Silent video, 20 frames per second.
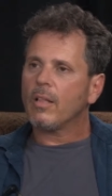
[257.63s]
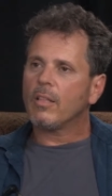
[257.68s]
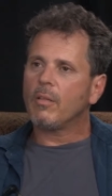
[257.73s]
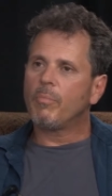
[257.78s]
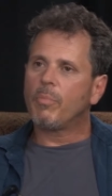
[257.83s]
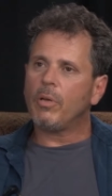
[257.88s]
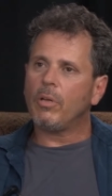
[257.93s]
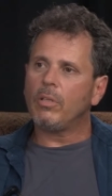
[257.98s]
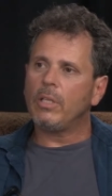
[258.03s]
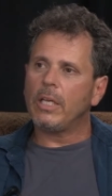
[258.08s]
The
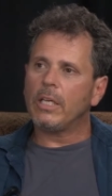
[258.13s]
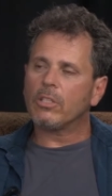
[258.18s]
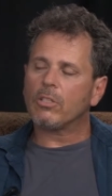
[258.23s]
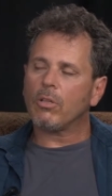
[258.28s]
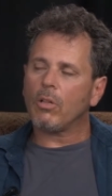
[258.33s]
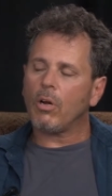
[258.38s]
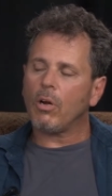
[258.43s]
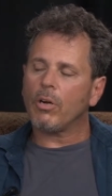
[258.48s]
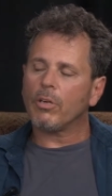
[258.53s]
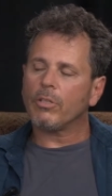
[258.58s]
building is
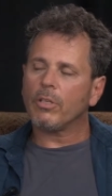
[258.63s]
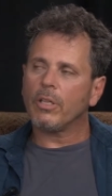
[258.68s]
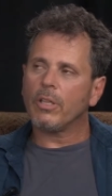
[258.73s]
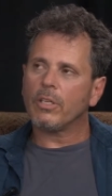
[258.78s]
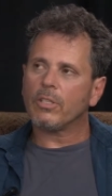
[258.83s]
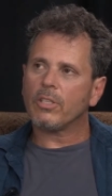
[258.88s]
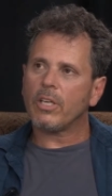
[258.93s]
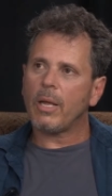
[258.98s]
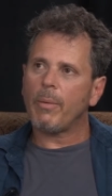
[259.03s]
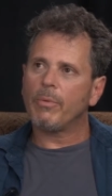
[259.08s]
largely
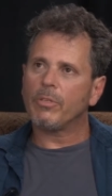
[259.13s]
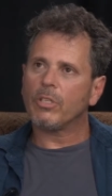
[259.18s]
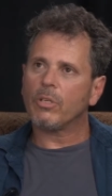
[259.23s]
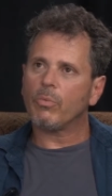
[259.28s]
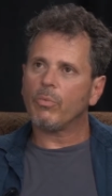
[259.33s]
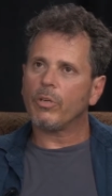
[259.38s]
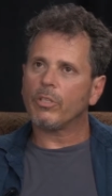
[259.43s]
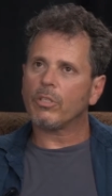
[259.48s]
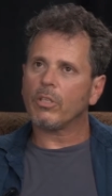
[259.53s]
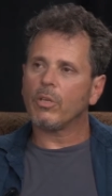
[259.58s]
the same as it
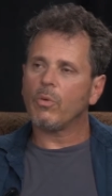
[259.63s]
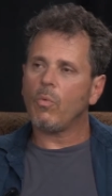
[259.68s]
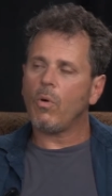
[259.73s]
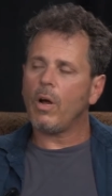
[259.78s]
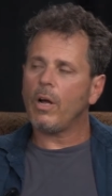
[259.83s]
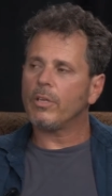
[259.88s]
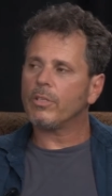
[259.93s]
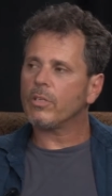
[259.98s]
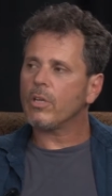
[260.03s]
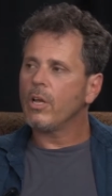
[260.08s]
originally
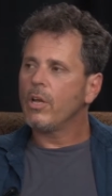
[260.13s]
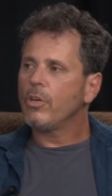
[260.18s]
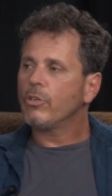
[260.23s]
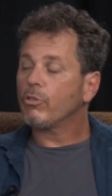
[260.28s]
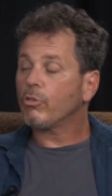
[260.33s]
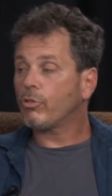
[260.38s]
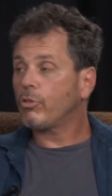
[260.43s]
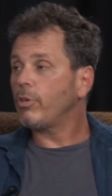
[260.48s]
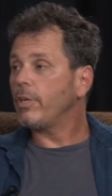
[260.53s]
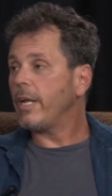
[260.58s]
was,
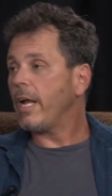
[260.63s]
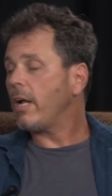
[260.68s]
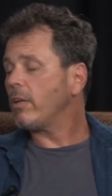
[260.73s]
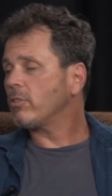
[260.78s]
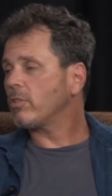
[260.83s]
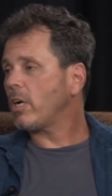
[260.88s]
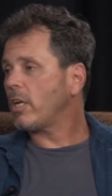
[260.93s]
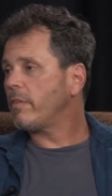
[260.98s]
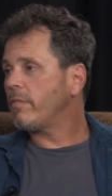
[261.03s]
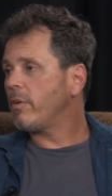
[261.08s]
so shooting
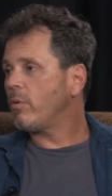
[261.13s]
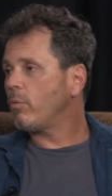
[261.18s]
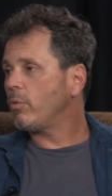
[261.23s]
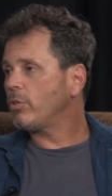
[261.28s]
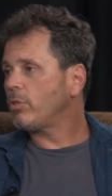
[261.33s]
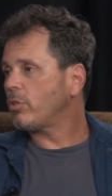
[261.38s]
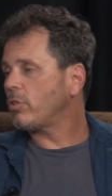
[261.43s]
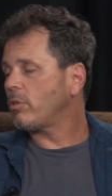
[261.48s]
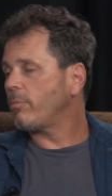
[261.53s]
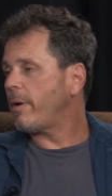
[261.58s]
outside of it
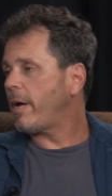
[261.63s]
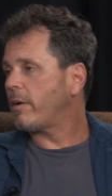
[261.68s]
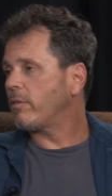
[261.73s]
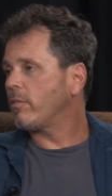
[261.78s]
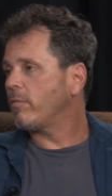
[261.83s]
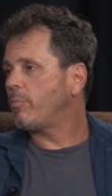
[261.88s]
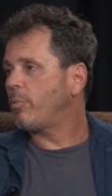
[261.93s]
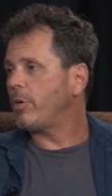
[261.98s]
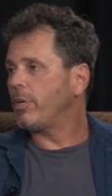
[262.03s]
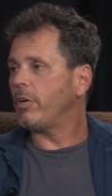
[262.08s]
was just a matter
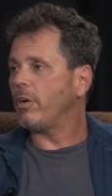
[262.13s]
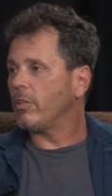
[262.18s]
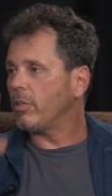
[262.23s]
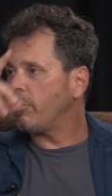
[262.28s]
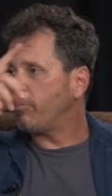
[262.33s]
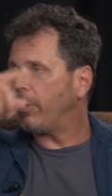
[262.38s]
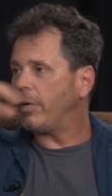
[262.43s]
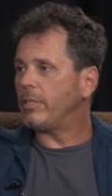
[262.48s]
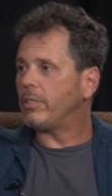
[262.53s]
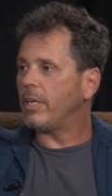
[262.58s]
of putting on
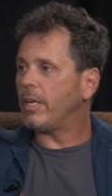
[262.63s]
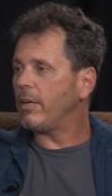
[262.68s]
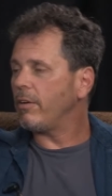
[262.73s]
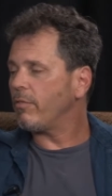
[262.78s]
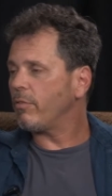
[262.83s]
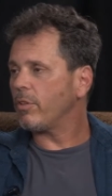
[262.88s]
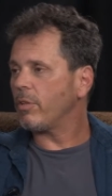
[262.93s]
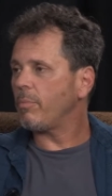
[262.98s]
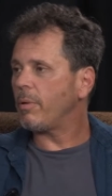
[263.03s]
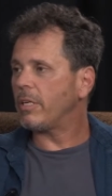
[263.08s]
the
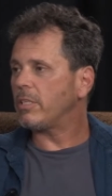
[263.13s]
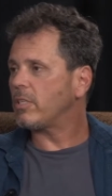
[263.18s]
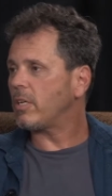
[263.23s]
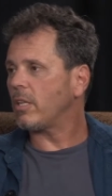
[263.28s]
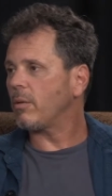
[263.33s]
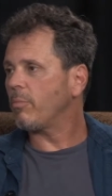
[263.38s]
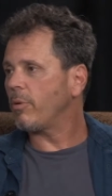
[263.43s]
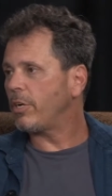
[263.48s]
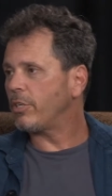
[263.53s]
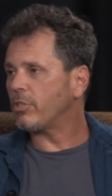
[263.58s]
bunting for the big
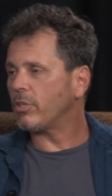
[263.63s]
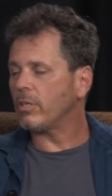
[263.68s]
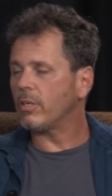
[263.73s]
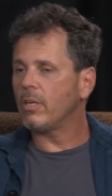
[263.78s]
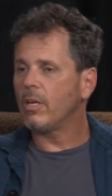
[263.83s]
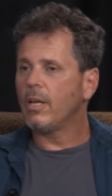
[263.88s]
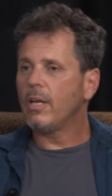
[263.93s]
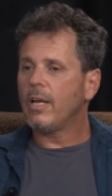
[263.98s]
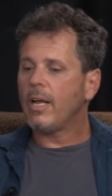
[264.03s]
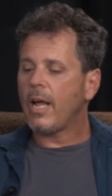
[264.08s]
celebration
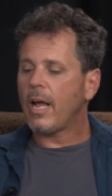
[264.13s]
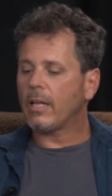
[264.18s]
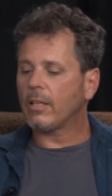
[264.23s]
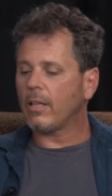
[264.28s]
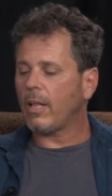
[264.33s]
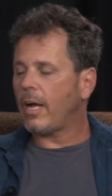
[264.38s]
and